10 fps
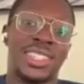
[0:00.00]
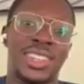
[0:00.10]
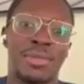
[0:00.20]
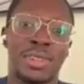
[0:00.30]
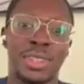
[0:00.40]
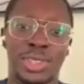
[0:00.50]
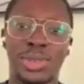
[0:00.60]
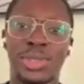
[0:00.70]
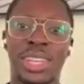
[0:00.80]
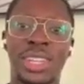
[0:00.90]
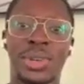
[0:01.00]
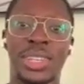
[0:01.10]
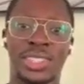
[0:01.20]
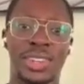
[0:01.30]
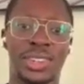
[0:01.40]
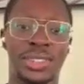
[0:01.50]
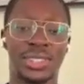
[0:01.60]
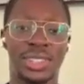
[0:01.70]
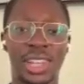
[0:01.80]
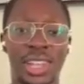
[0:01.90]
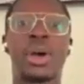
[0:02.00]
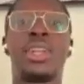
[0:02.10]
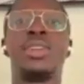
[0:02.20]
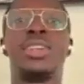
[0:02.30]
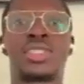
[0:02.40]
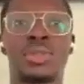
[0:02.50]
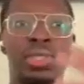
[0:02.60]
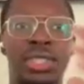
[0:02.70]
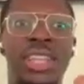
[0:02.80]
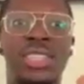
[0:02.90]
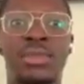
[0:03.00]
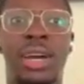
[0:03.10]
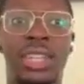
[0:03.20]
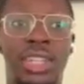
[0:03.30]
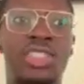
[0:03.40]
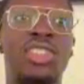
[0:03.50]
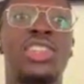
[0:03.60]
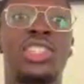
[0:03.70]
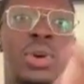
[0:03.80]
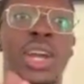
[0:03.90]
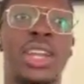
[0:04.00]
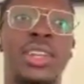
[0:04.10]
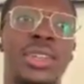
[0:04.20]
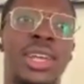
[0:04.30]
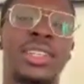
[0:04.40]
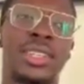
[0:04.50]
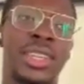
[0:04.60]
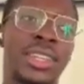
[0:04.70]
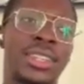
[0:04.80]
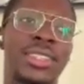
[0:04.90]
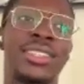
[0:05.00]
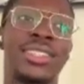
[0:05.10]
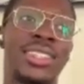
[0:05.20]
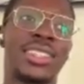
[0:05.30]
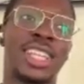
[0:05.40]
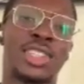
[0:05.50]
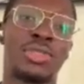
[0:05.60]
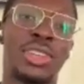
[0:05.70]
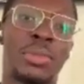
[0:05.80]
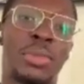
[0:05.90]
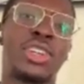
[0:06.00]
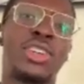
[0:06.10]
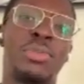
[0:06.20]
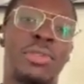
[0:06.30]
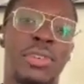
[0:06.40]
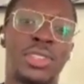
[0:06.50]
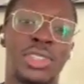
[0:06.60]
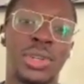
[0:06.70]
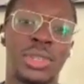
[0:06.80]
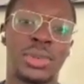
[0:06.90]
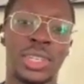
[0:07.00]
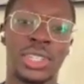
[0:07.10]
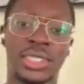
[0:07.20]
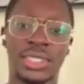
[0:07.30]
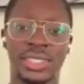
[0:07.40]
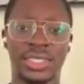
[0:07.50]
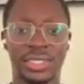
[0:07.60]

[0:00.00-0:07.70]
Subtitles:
it is. You have nothing to lose anyways. But I know there's some sense in there's logic where I know like, okay, that's crazy, but it could be fun to do anyway.